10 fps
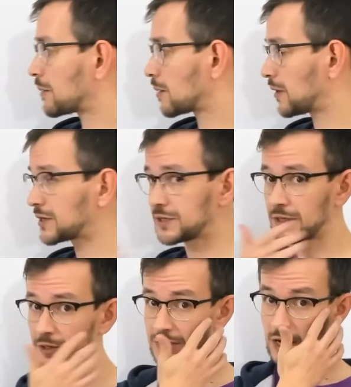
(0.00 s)
complexity
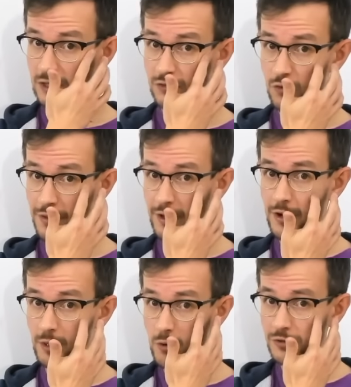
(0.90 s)
in seconds for a
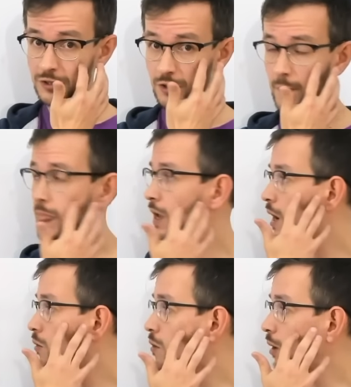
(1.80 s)
real processor,
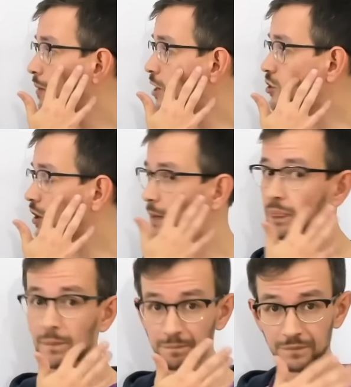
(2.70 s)
we will measure
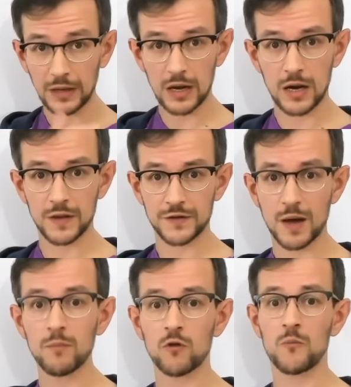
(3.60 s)
the
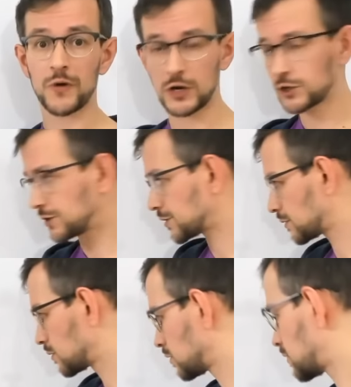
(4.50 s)
number of operations.
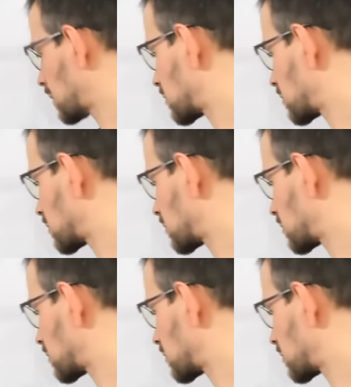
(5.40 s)
time